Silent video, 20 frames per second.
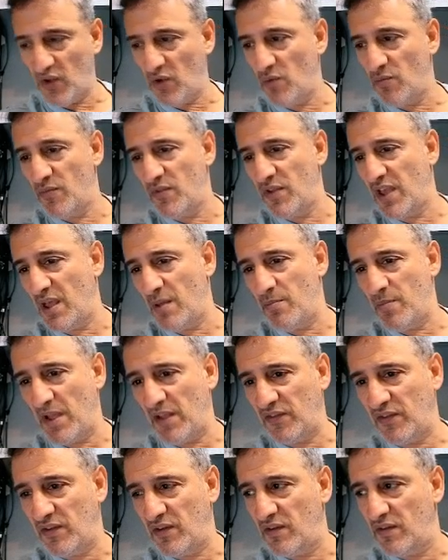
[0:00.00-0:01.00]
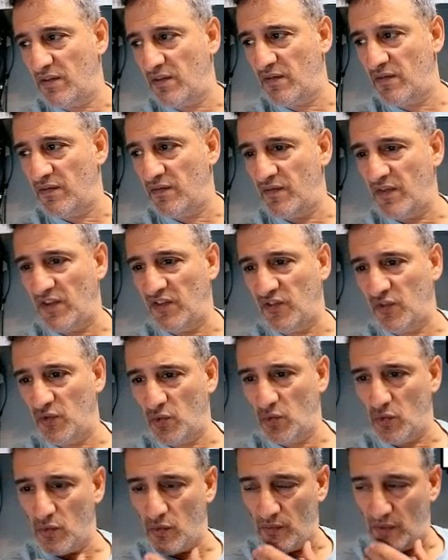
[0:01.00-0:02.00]
So yeah, better
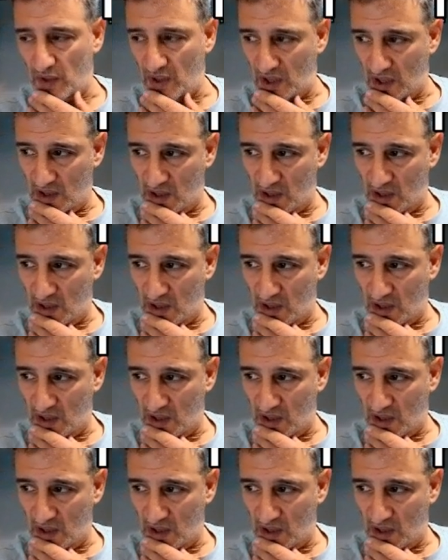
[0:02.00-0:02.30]
visual,